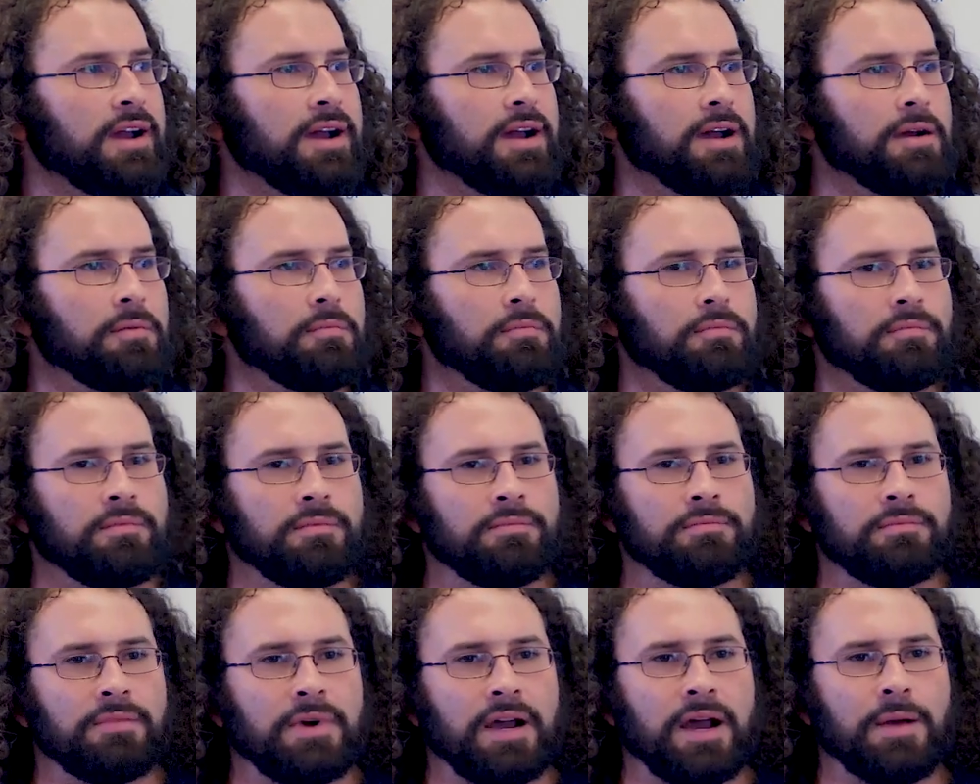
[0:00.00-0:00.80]

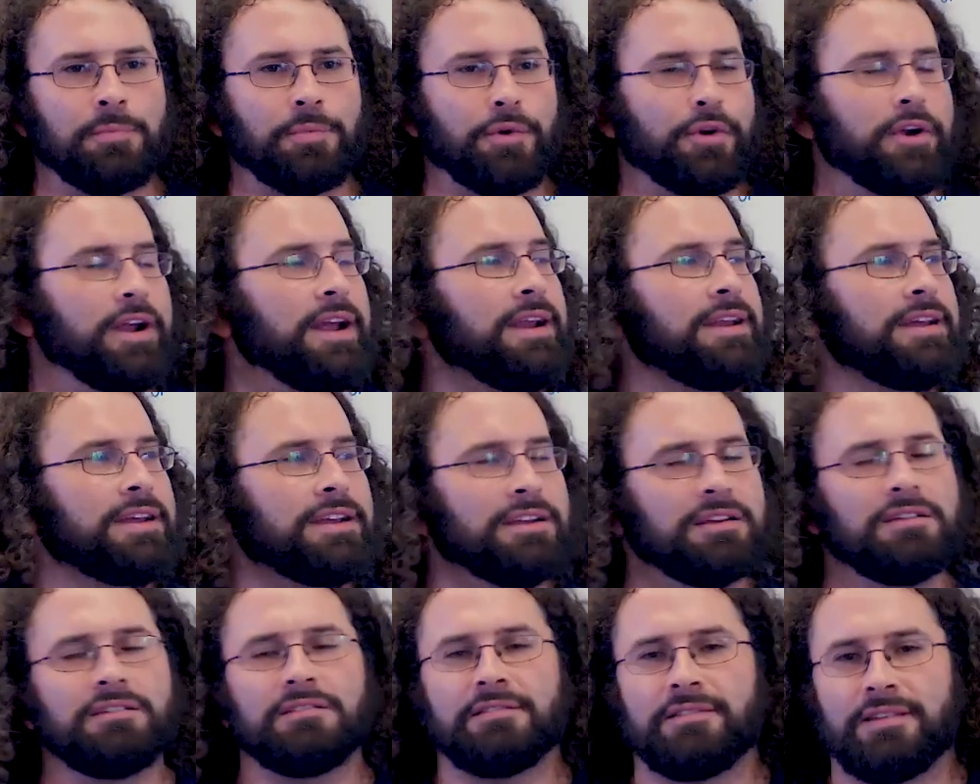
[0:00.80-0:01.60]

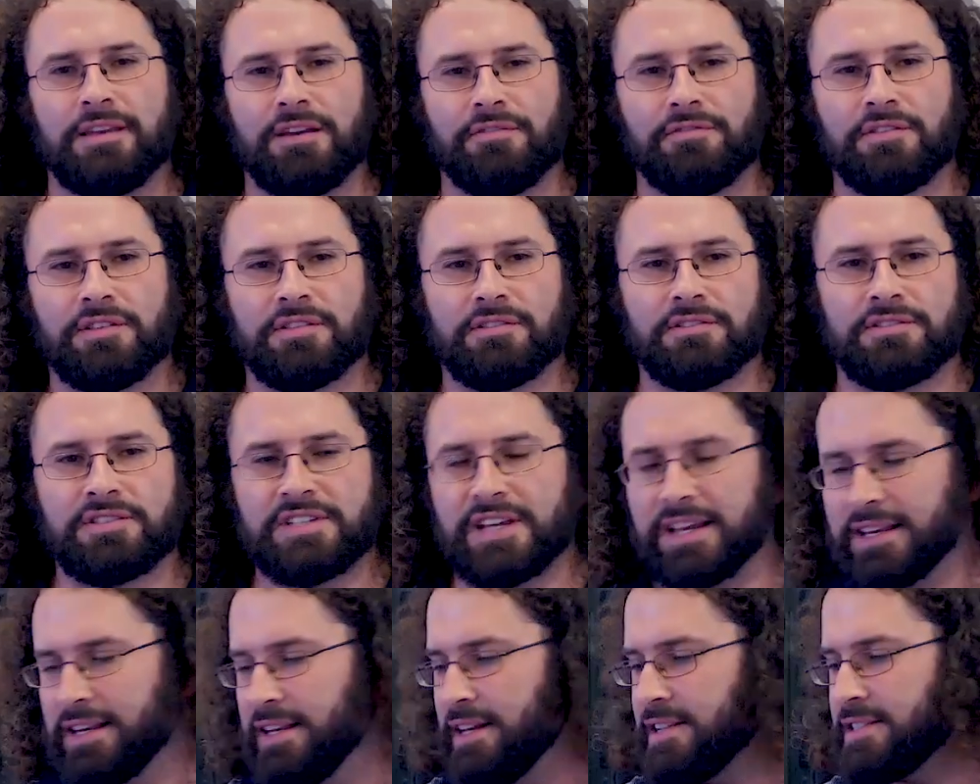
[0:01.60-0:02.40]
upgrading, given
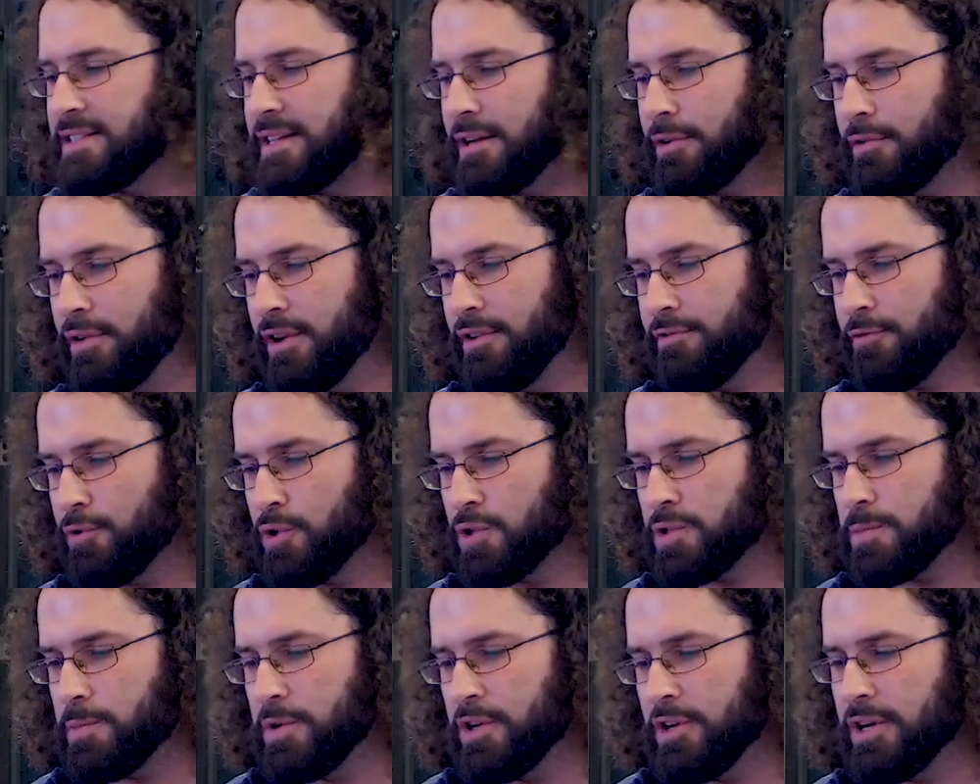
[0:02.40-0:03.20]
techniques like
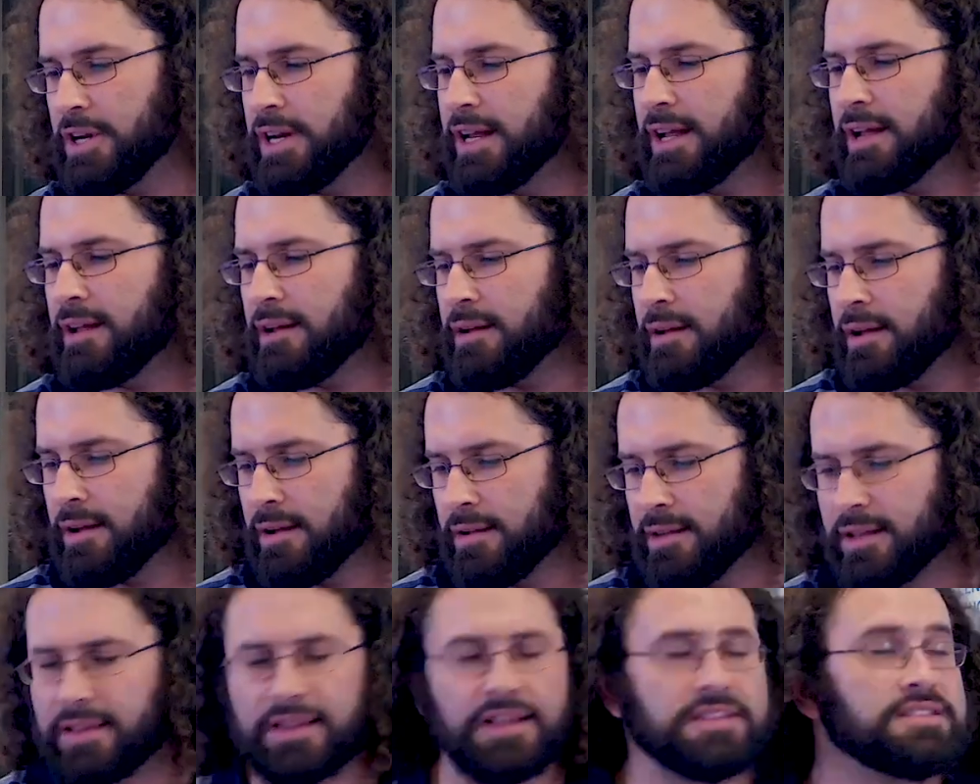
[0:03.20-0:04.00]
reinforcement learning.
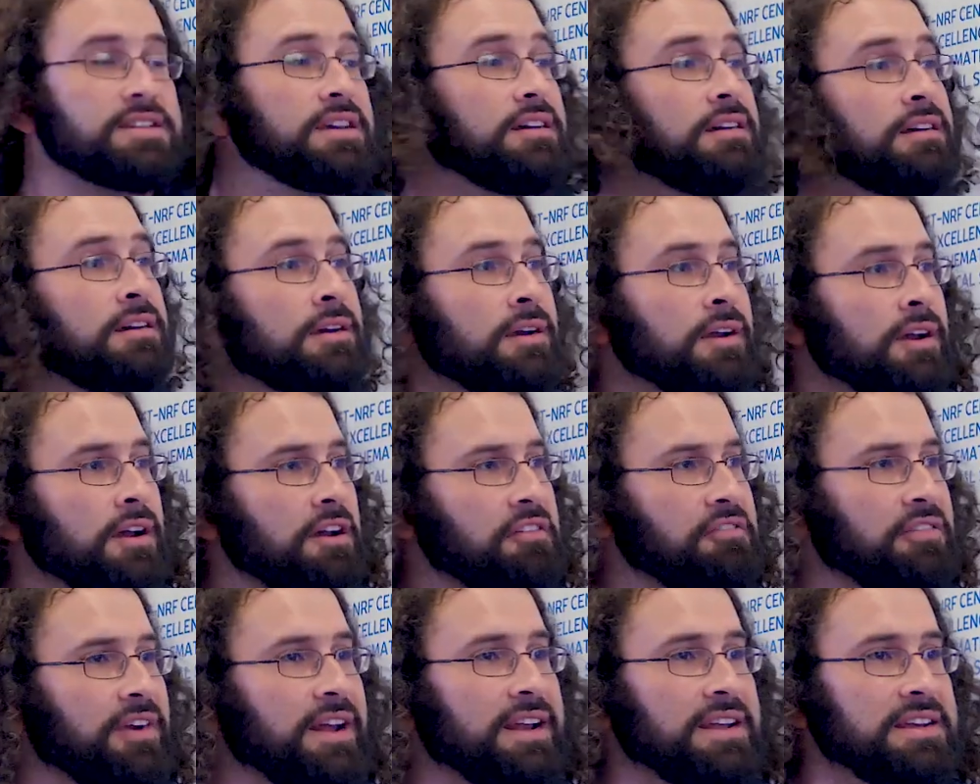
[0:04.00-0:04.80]
I think that's
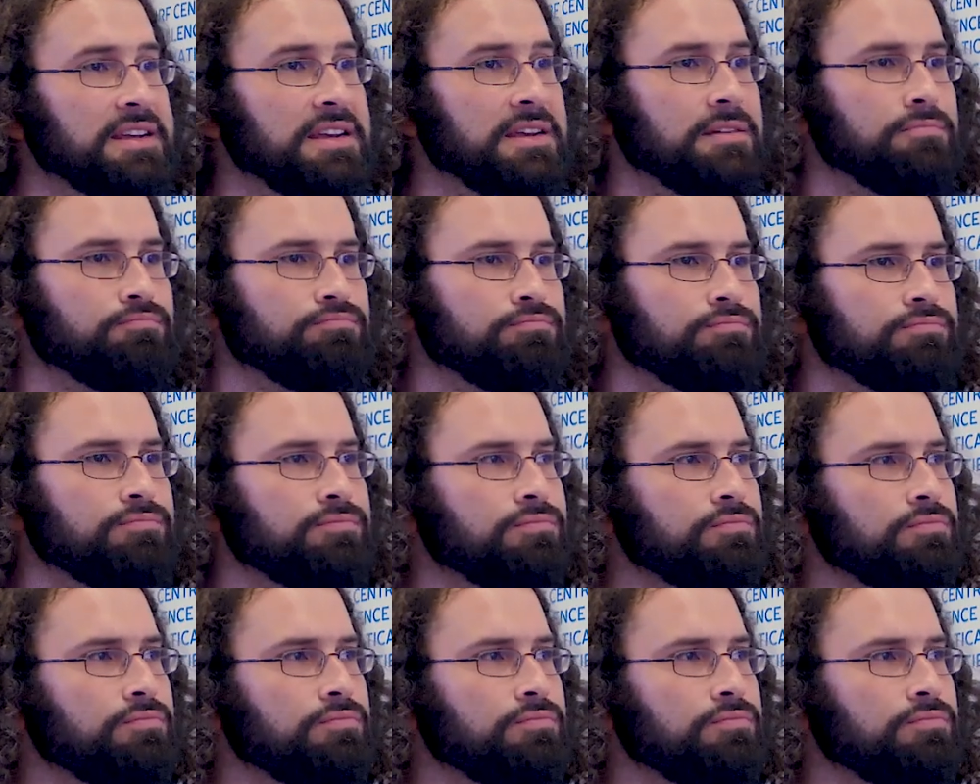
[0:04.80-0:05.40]
a fairly